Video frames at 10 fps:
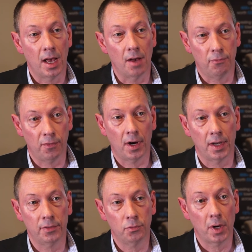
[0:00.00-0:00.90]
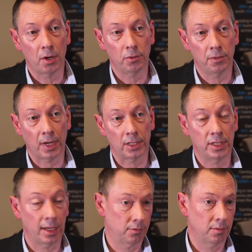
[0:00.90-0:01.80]
and 5 where we've
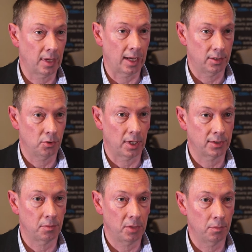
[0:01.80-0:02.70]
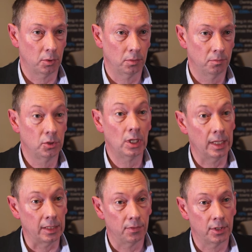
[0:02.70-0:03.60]
actually had to ask the people to
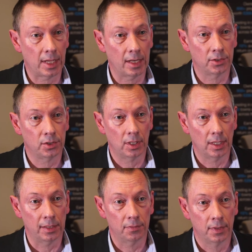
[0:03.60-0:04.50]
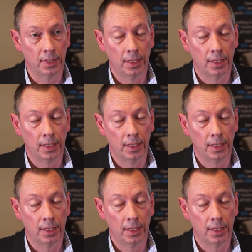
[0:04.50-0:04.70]
leave, the tenants to leave.